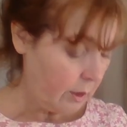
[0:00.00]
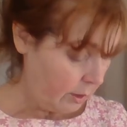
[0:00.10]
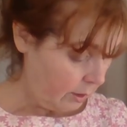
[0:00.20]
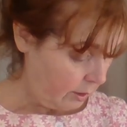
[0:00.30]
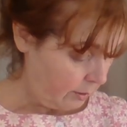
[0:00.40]

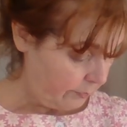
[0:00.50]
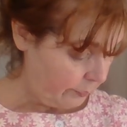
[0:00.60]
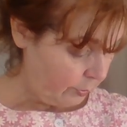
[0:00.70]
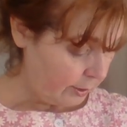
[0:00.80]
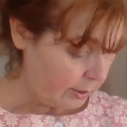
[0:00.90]
uh,
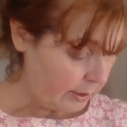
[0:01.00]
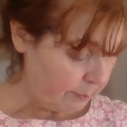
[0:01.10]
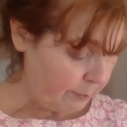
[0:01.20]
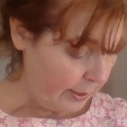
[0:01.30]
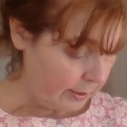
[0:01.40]
was
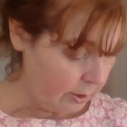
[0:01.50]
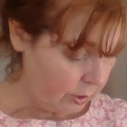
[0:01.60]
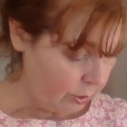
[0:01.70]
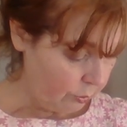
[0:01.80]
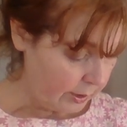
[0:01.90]
expected
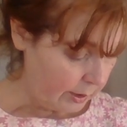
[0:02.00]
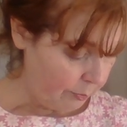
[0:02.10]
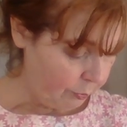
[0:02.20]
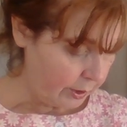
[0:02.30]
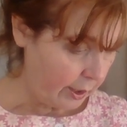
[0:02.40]
to
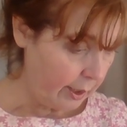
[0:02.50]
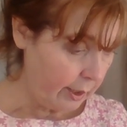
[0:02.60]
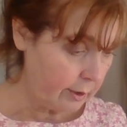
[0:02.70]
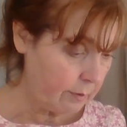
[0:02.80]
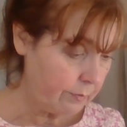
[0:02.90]

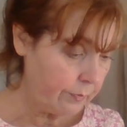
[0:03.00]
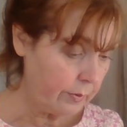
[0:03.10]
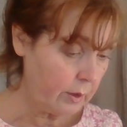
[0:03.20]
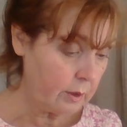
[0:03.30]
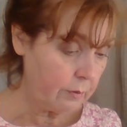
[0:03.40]
reciprocate
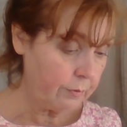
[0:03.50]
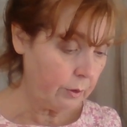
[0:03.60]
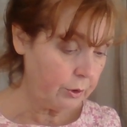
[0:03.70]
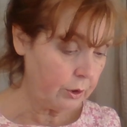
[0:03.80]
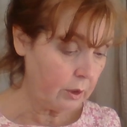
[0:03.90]
the
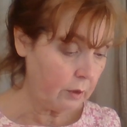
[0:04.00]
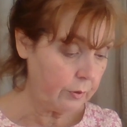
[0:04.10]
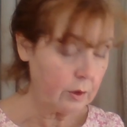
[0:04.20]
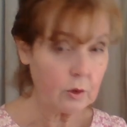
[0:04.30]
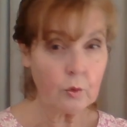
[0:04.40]
devotion of
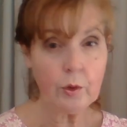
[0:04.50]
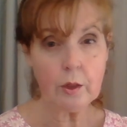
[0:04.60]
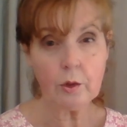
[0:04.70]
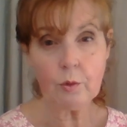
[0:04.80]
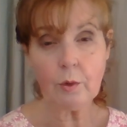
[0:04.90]
his
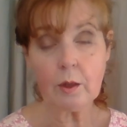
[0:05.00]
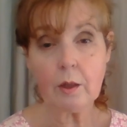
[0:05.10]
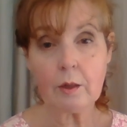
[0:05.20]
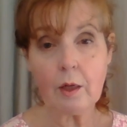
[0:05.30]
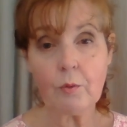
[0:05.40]
queen. Do you want to
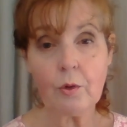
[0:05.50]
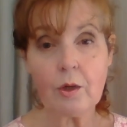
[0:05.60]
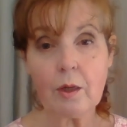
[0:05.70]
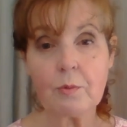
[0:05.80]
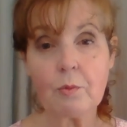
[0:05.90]
look that
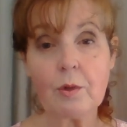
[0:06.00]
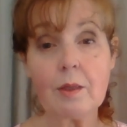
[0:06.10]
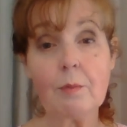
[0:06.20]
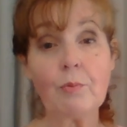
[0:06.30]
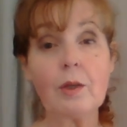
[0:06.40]
word up?
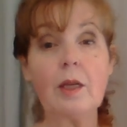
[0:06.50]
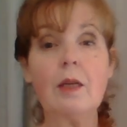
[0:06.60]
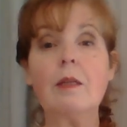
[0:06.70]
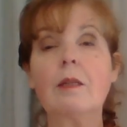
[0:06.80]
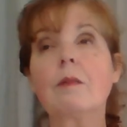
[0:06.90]

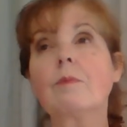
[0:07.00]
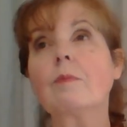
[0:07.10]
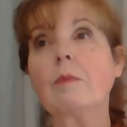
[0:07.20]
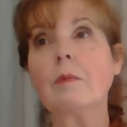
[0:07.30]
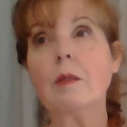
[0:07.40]
Reciprocate?
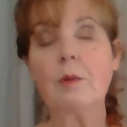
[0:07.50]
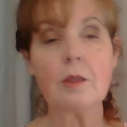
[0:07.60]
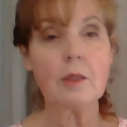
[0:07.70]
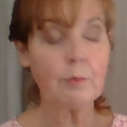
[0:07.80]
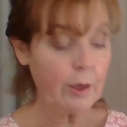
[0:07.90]
It
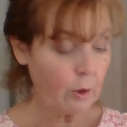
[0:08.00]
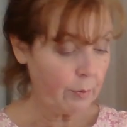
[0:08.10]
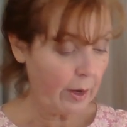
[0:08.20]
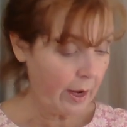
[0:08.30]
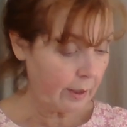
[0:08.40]
means to pay her
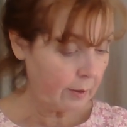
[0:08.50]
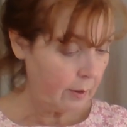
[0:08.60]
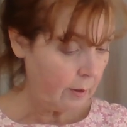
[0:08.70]
back.